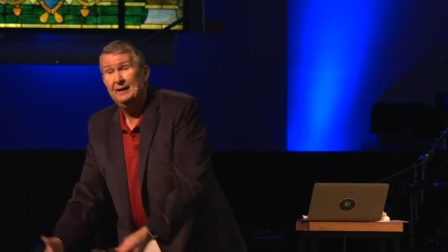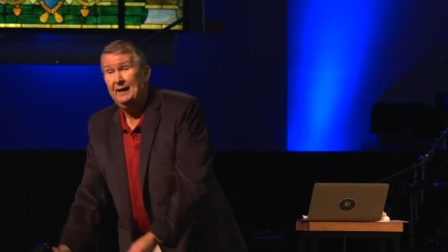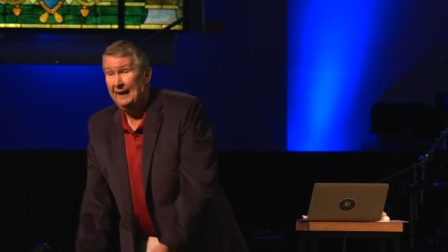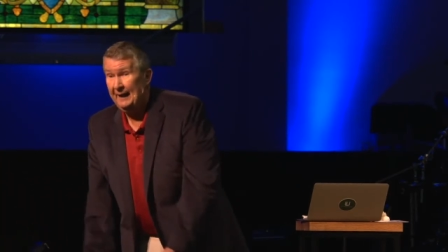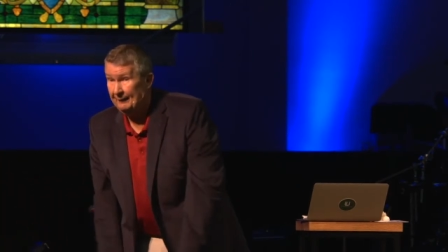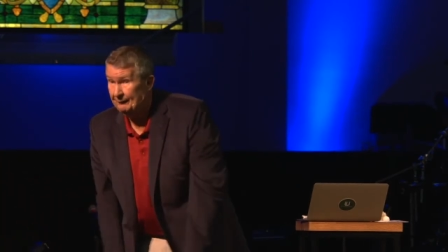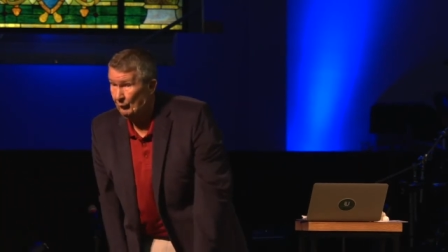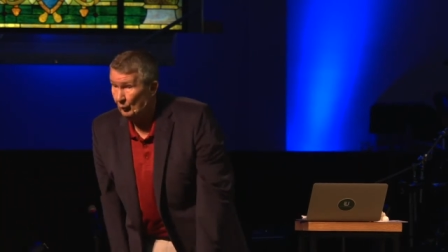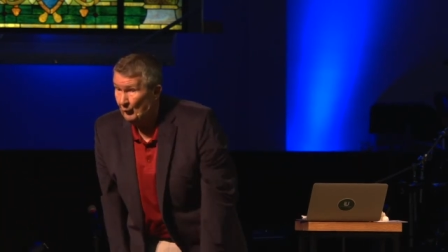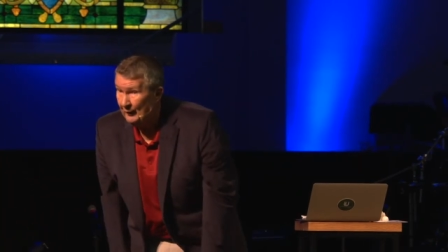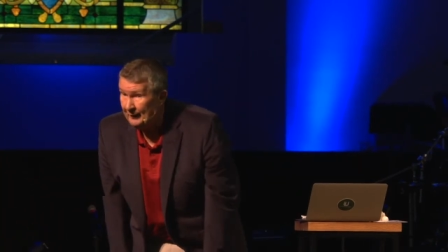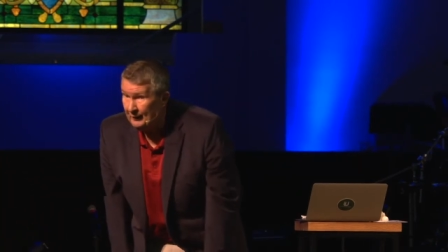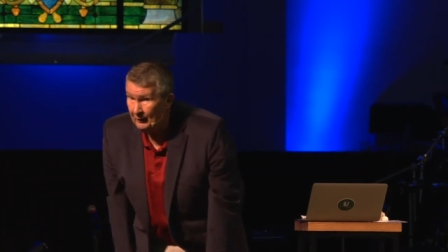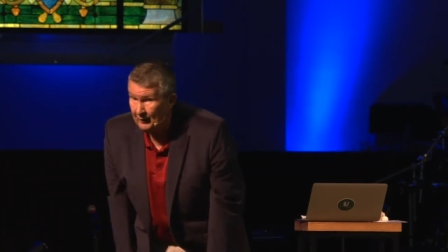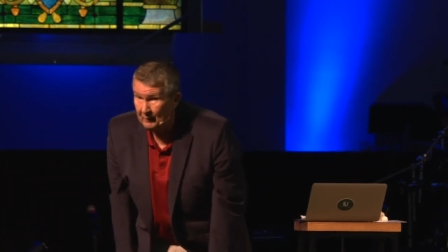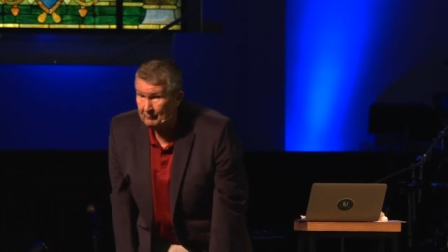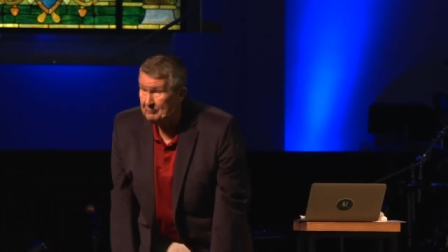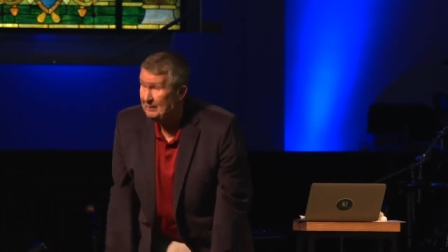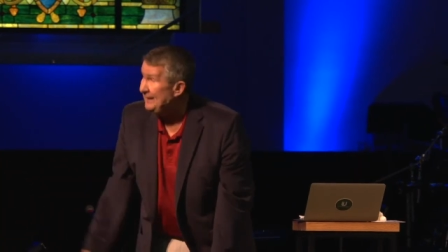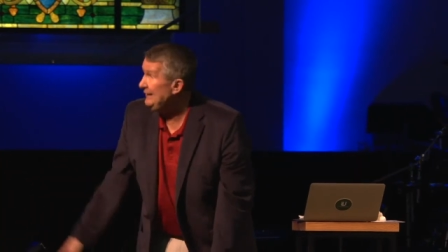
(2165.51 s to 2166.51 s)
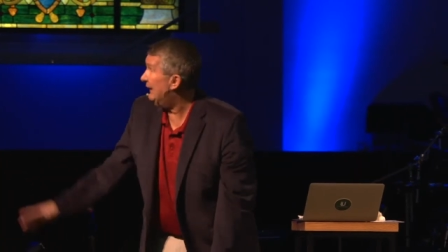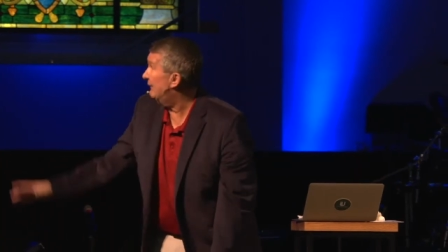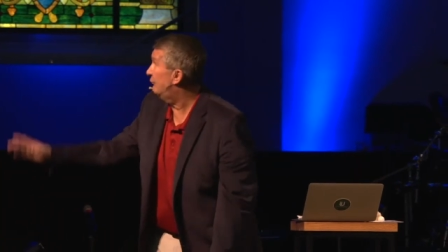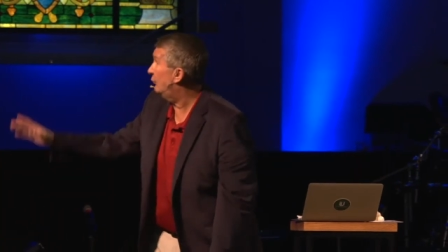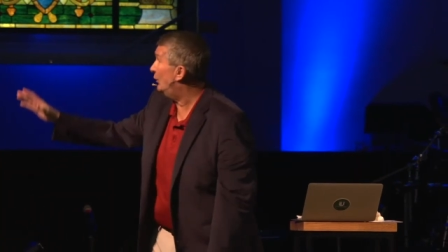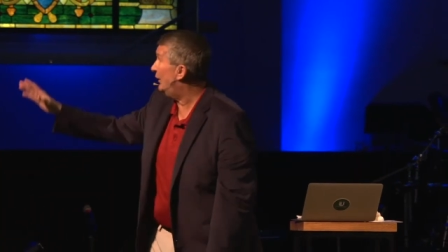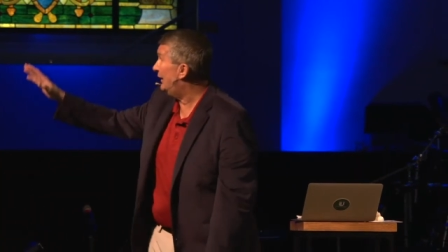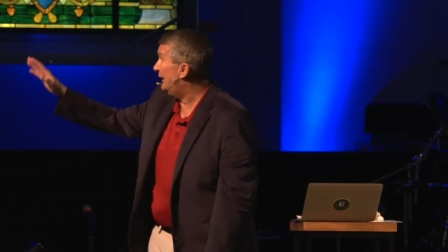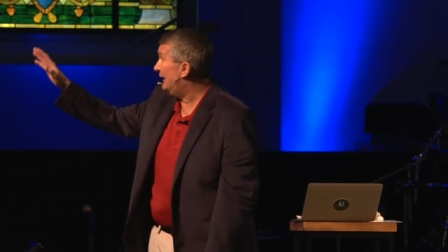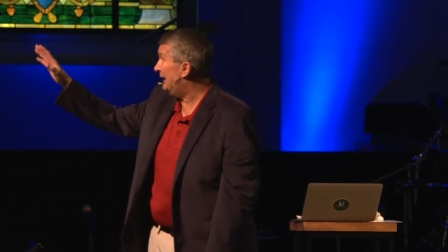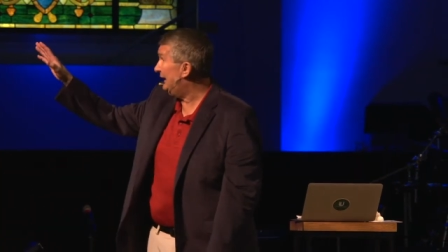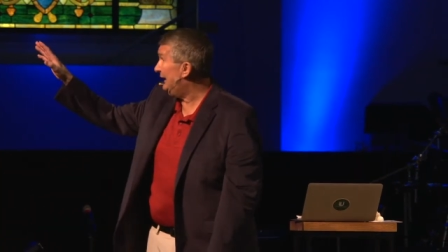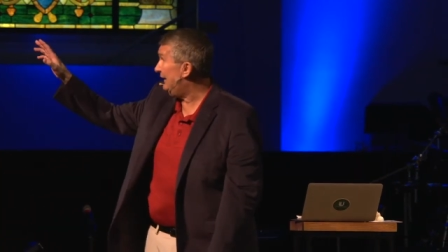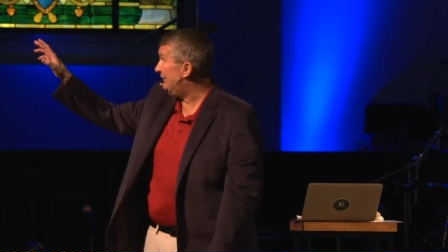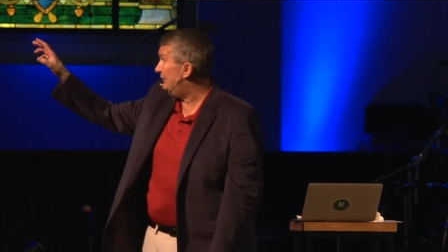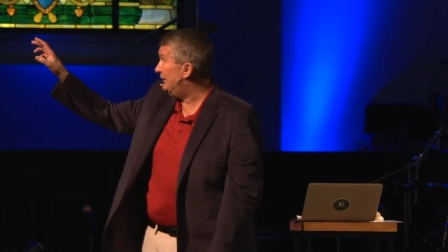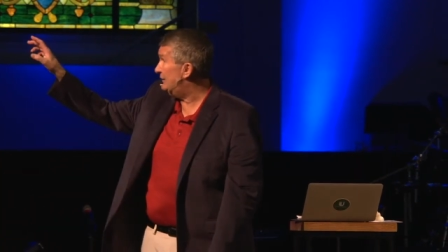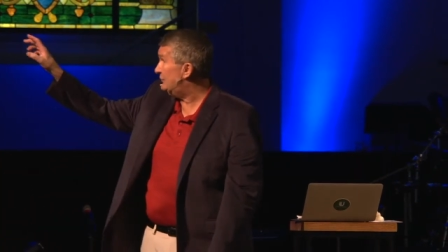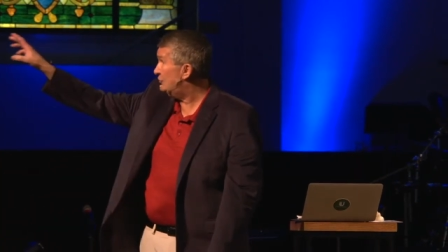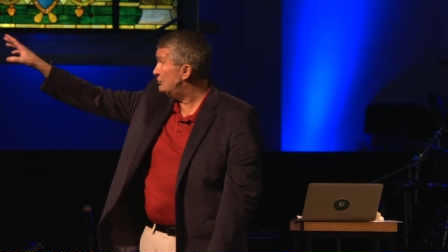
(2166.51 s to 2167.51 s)
if we're going to be, if we're going to
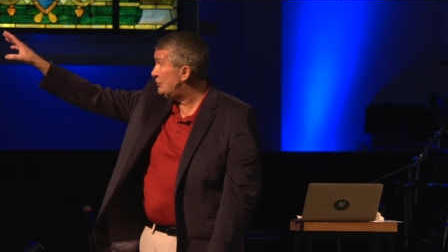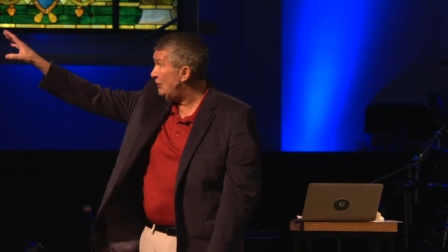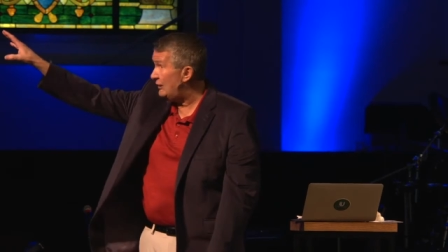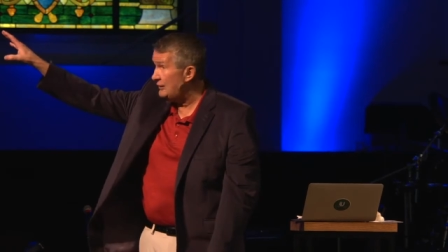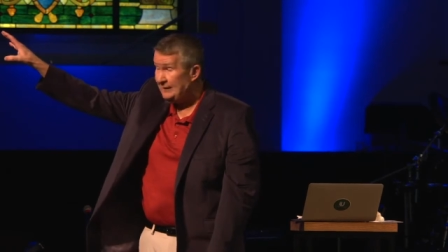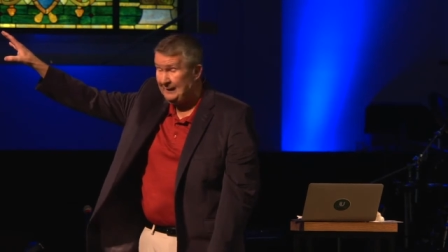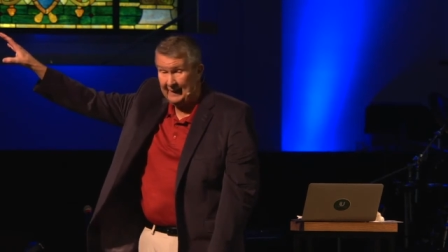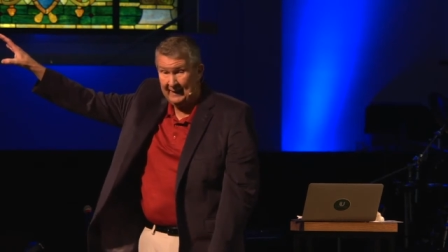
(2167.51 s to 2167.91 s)
get this junk